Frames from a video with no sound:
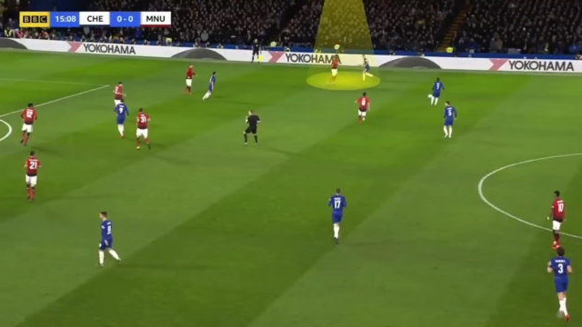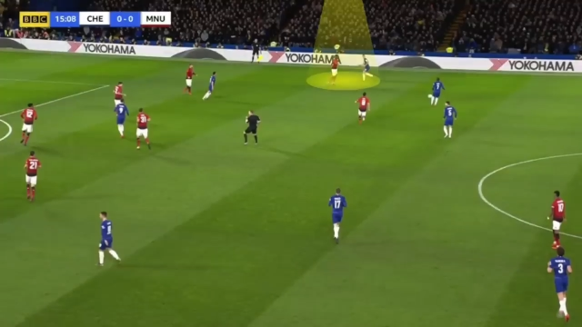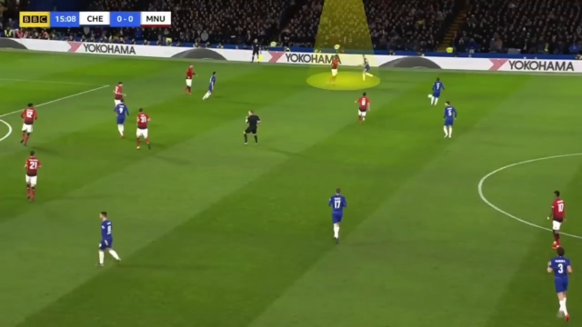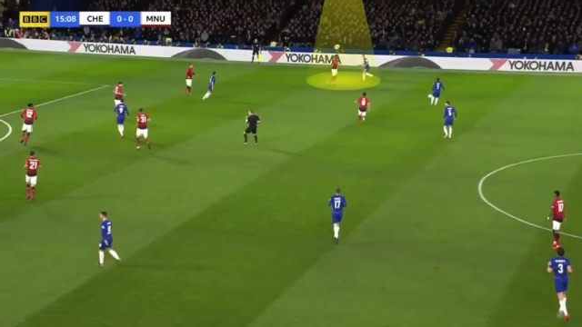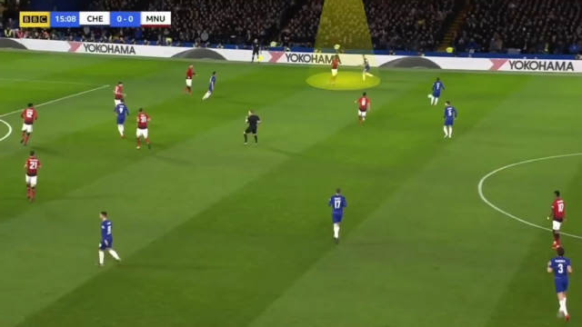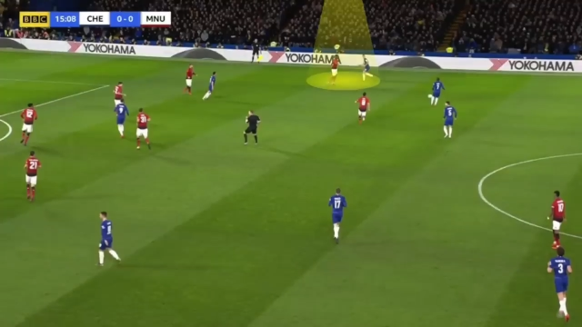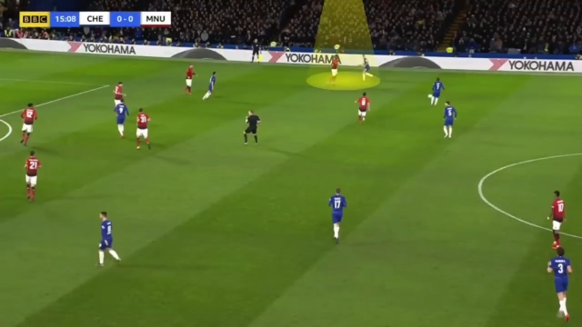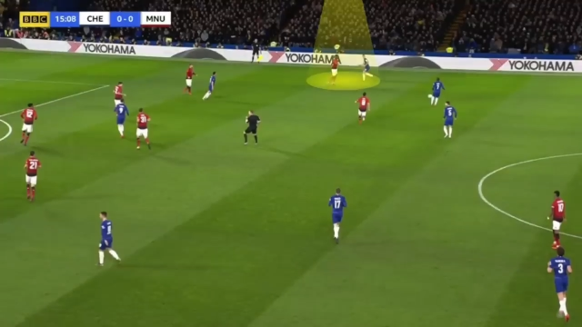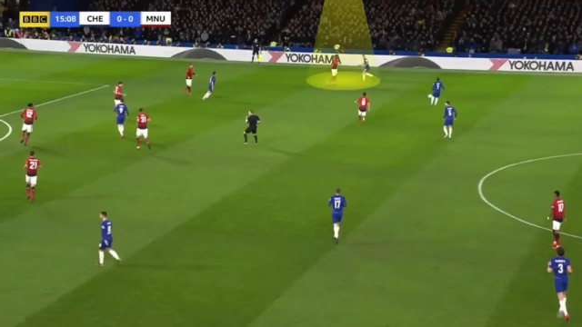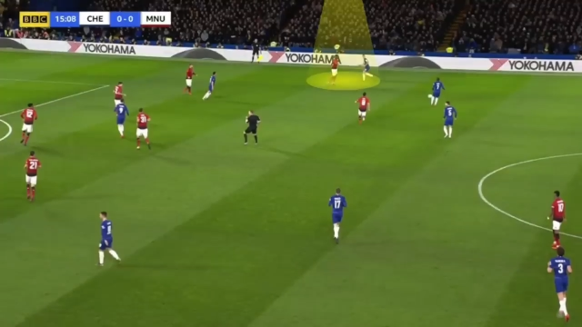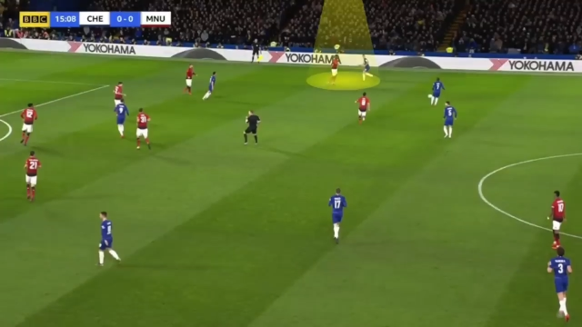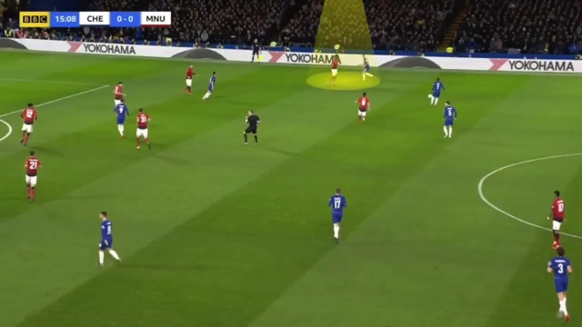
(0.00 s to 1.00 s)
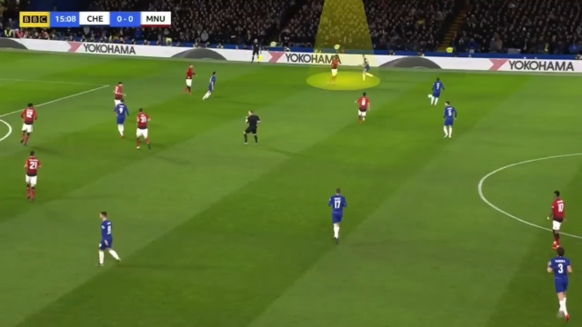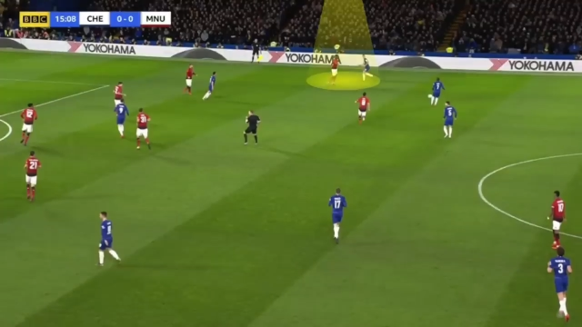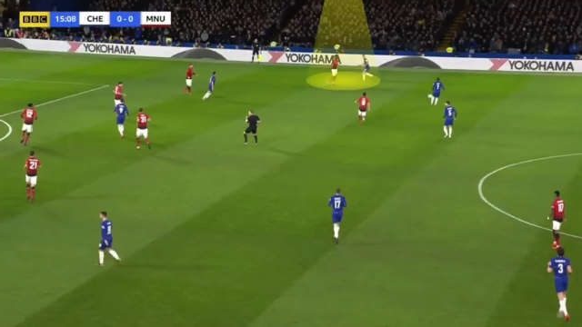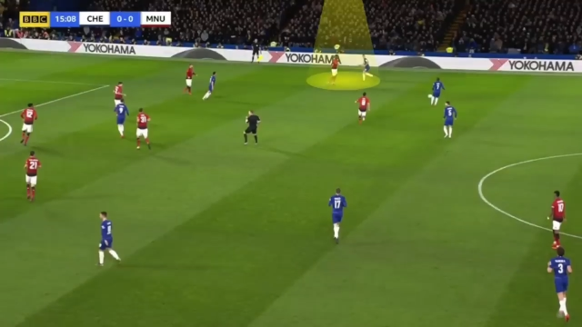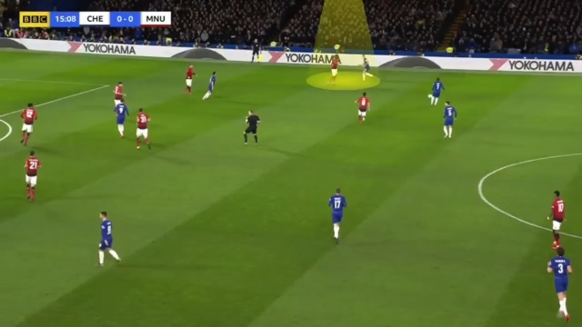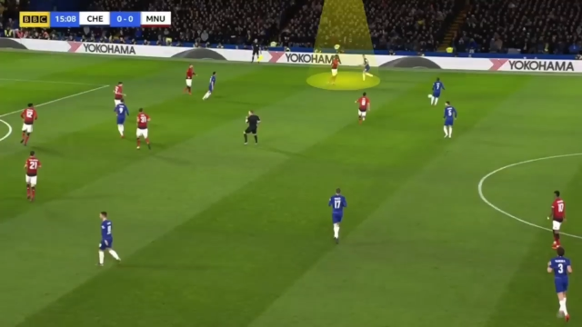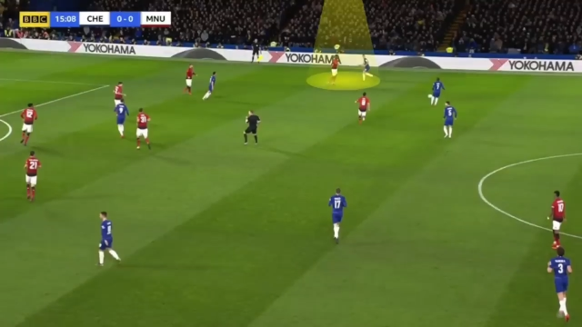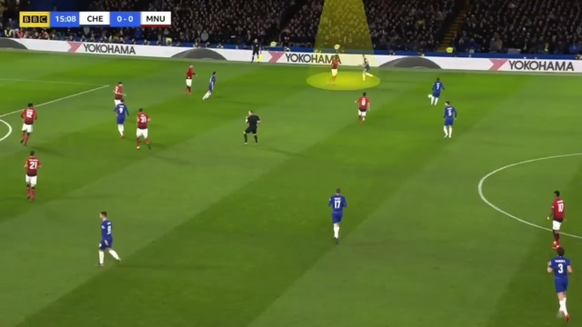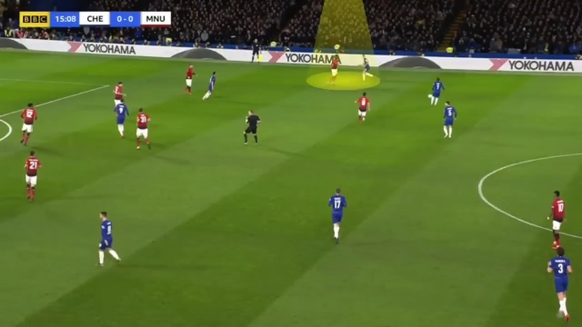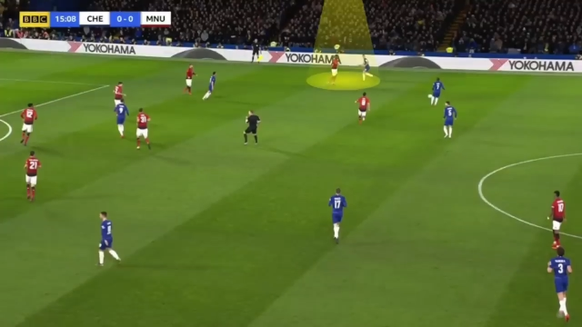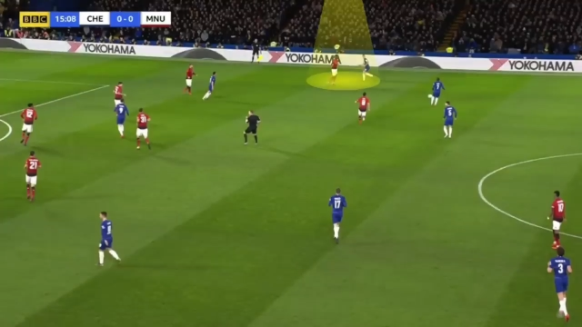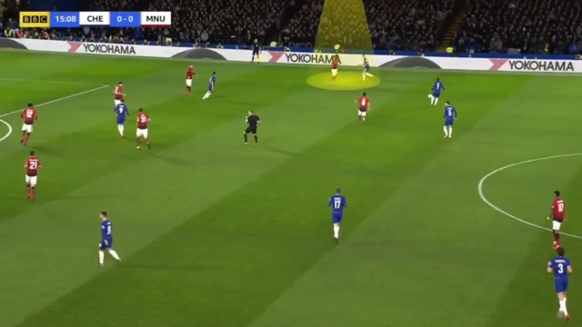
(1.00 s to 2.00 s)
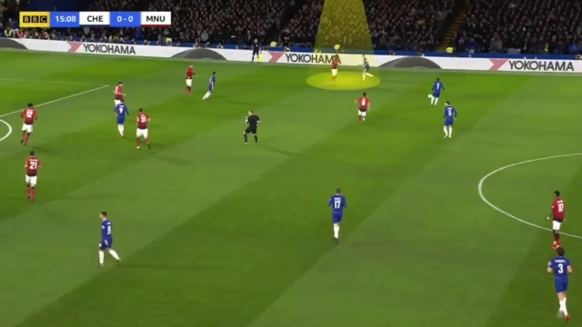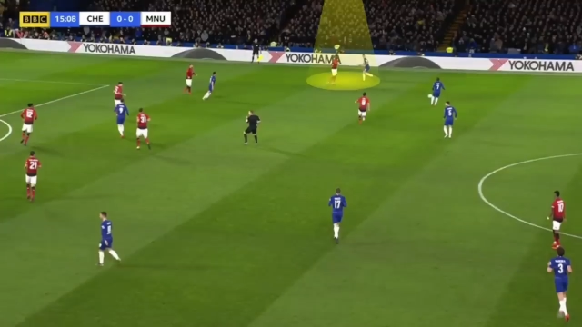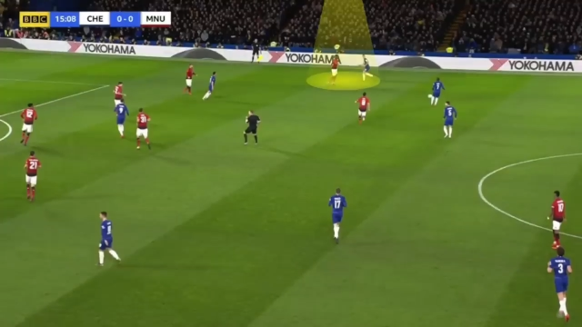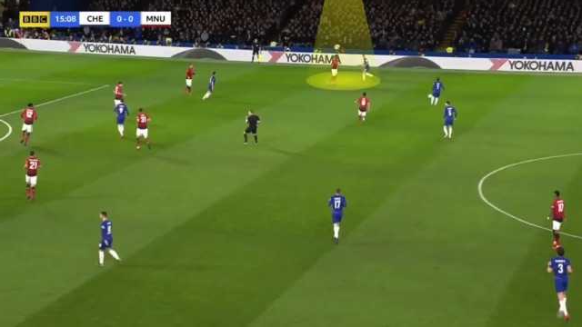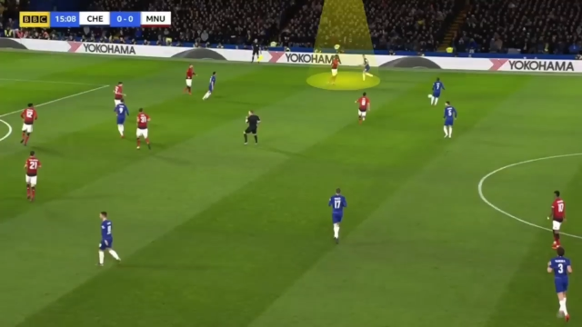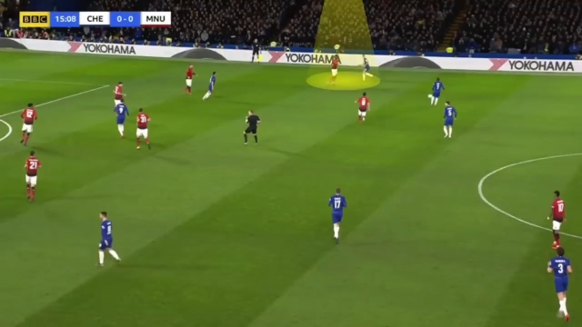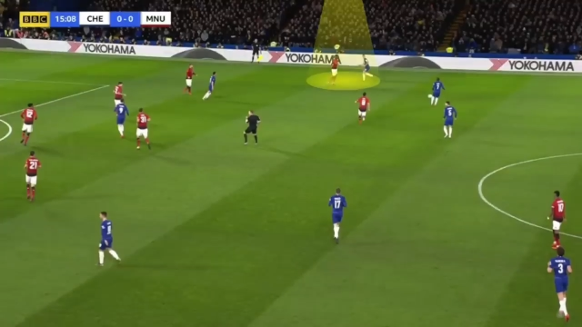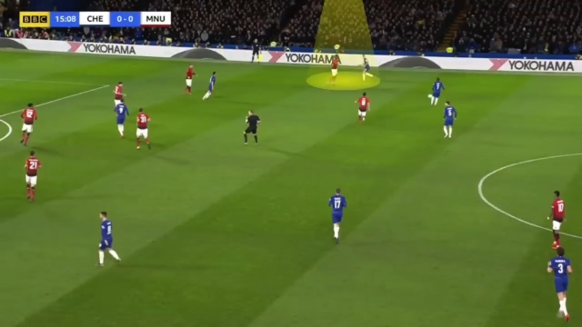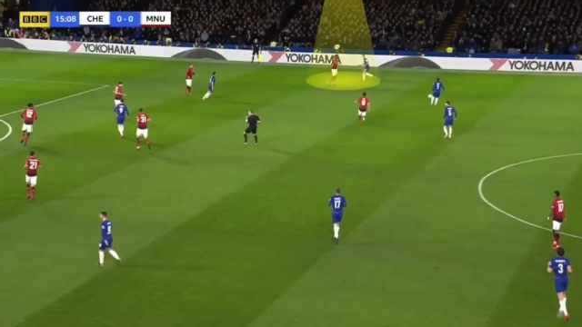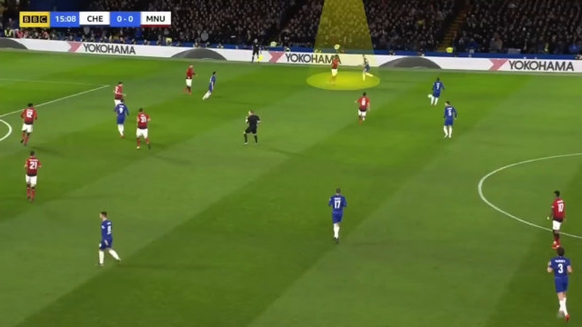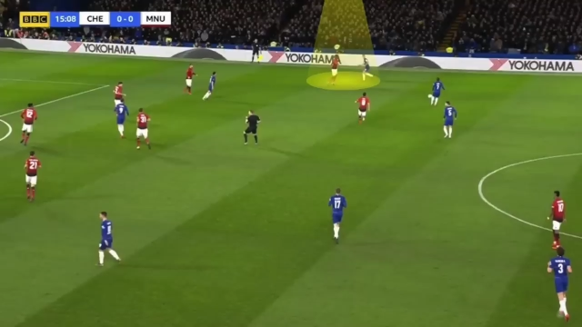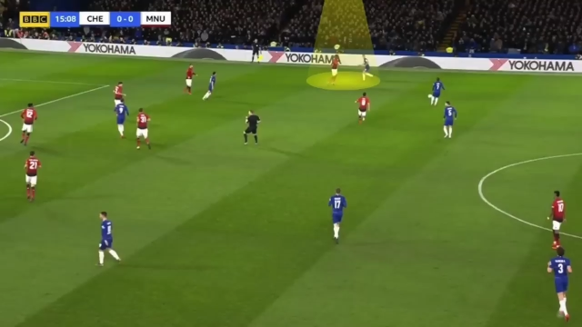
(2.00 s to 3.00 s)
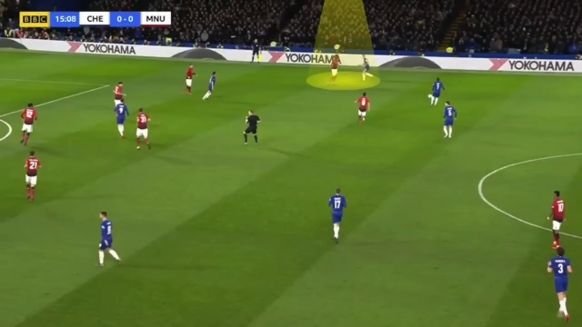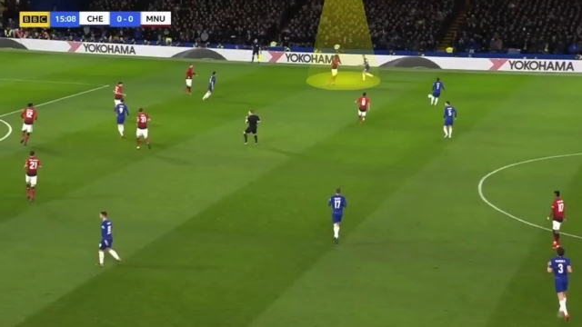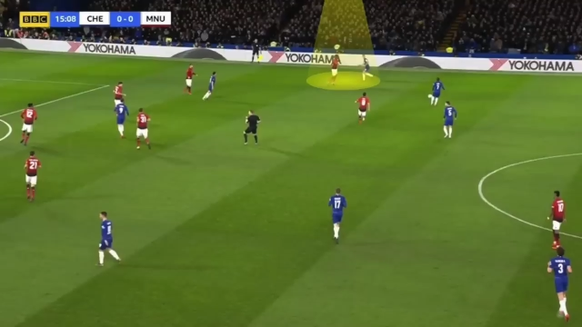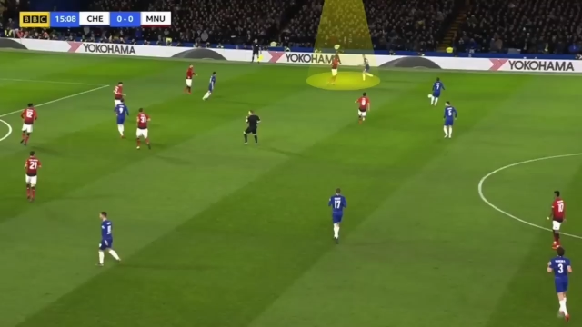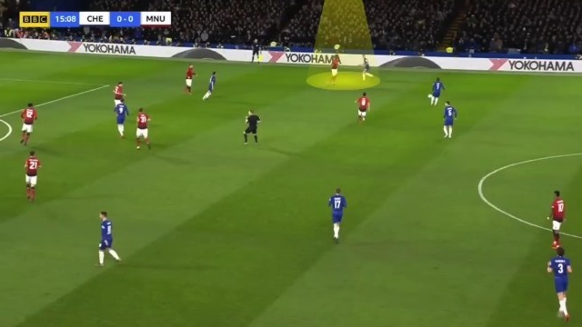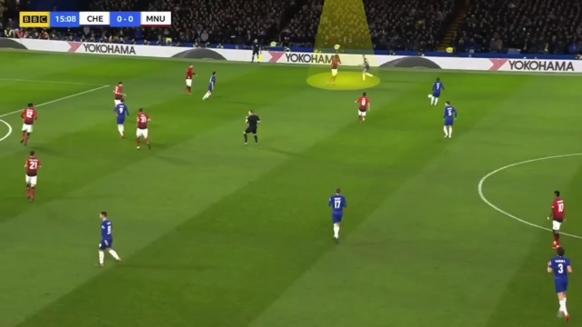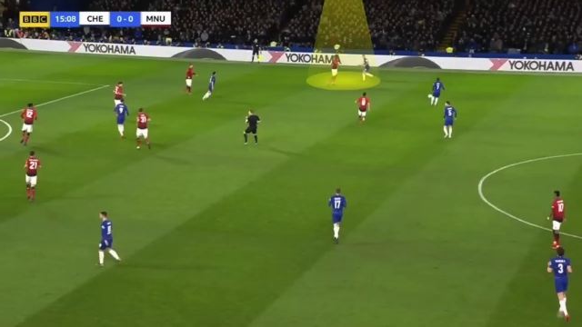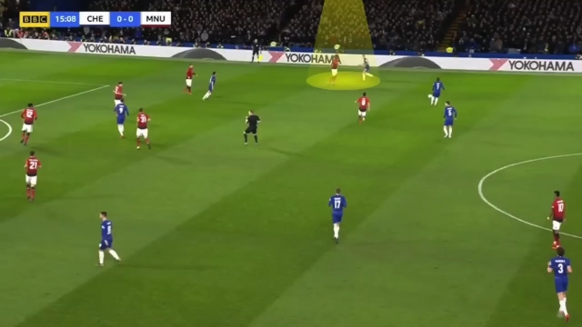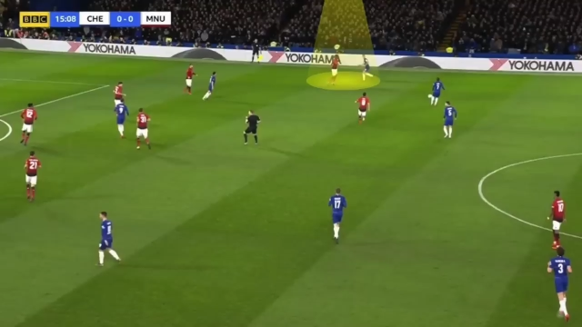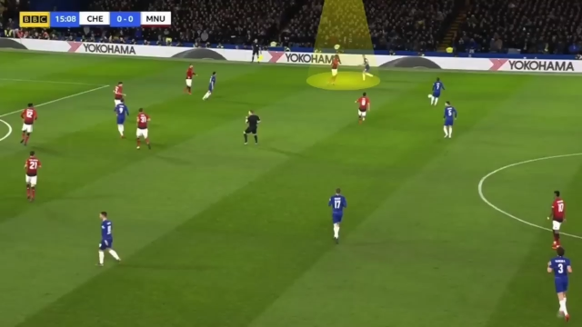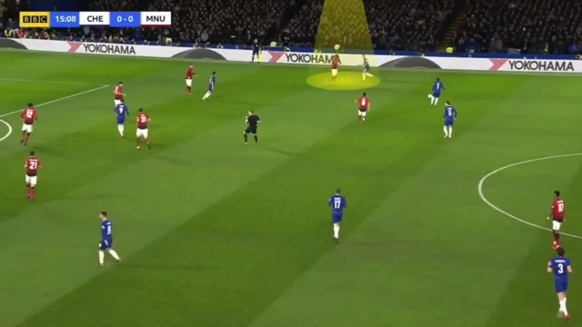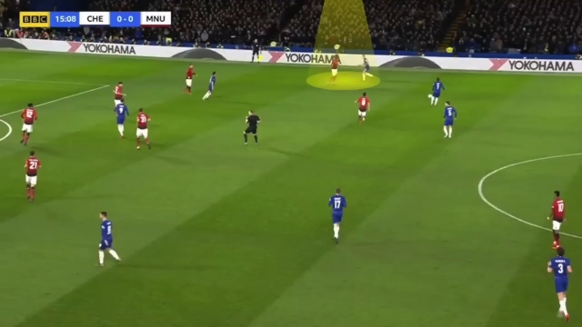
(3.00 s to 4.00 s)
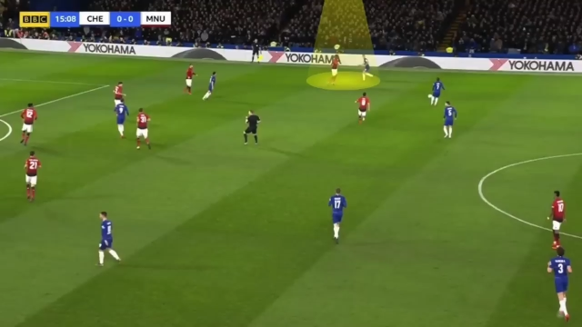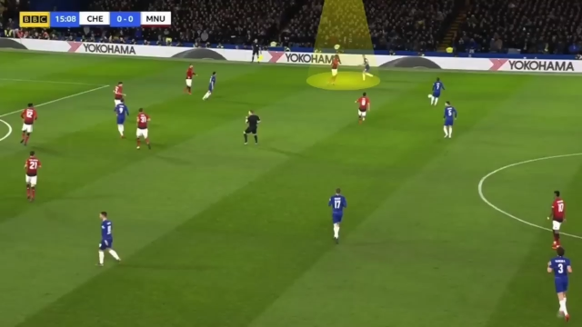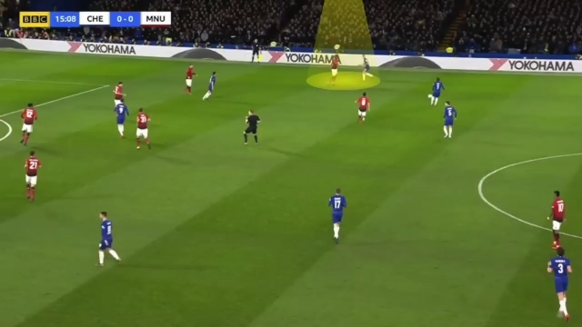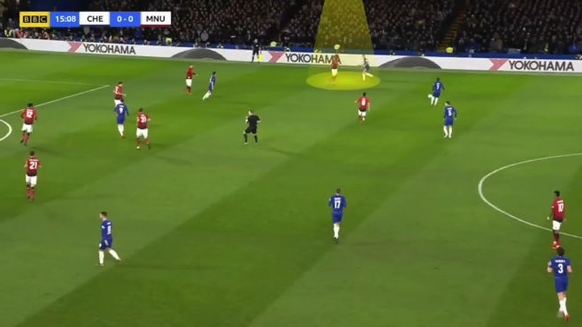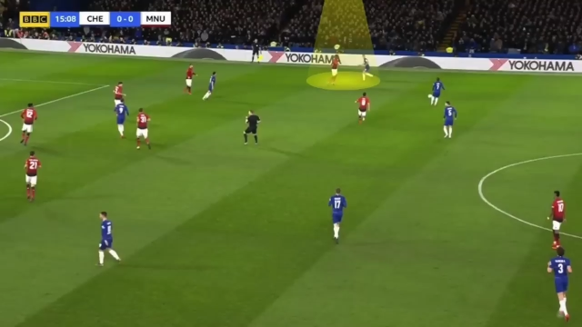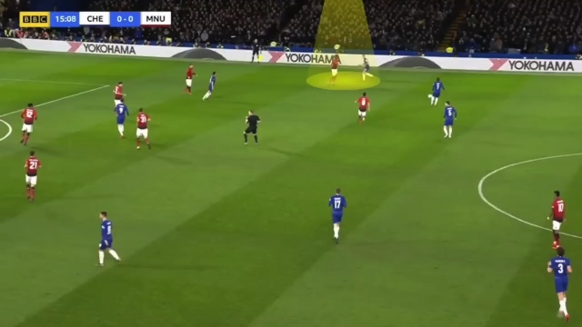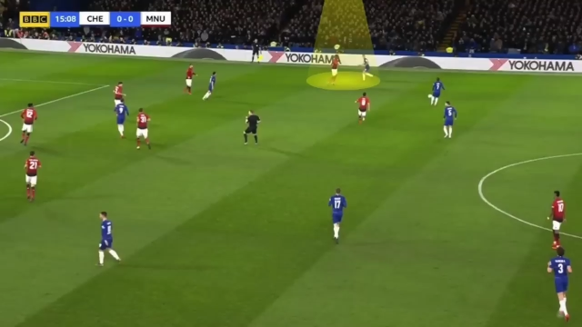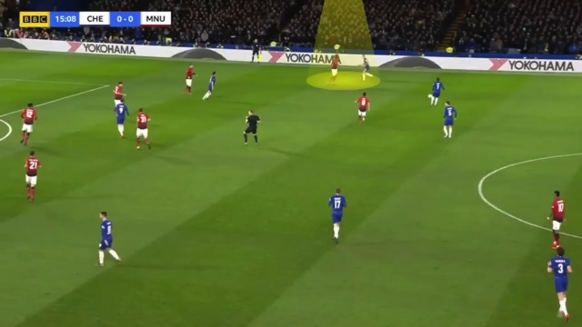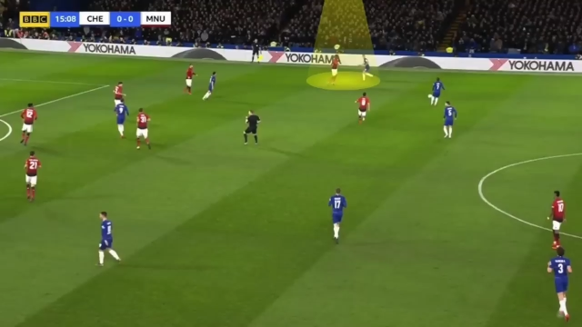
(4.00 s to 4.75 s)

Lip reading: No face is visible, so there are no lips to read.